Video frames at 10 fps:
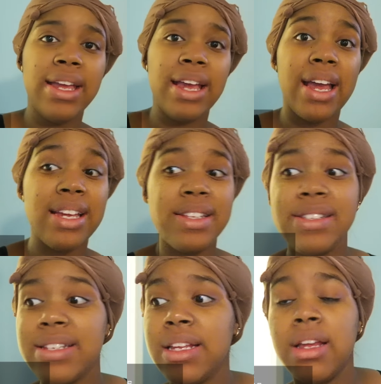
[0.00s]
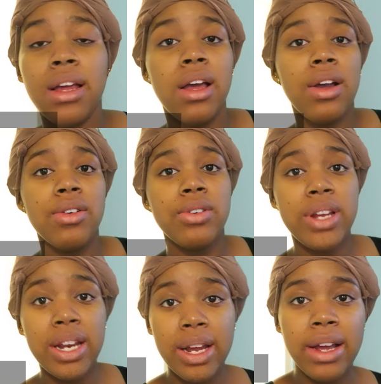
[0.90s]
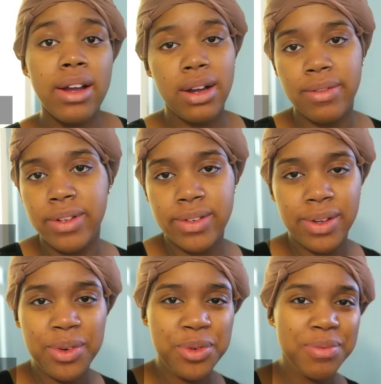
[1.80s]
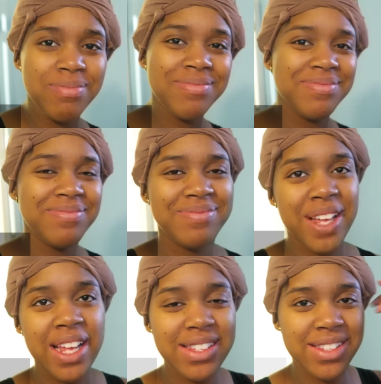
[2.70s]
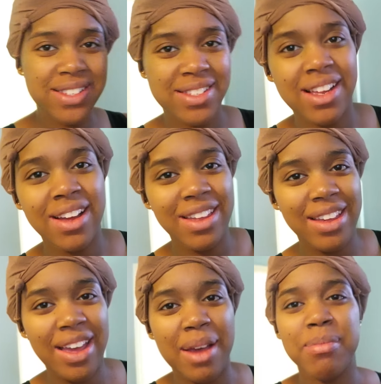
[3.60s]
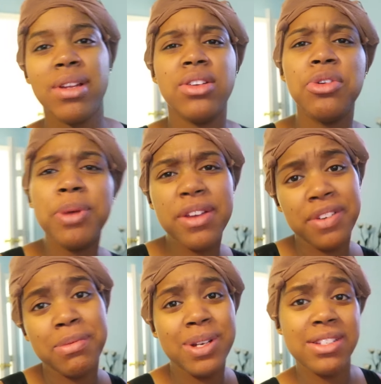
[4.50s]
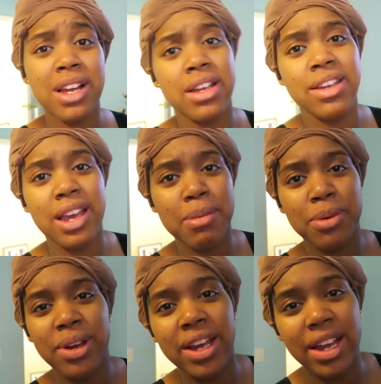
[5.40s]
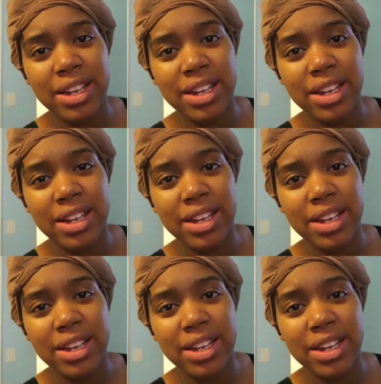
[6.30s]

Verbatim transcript: hey guys, Roody and I are obviously home, hence the stocking cap. Don't make fun of my stocking cap, okay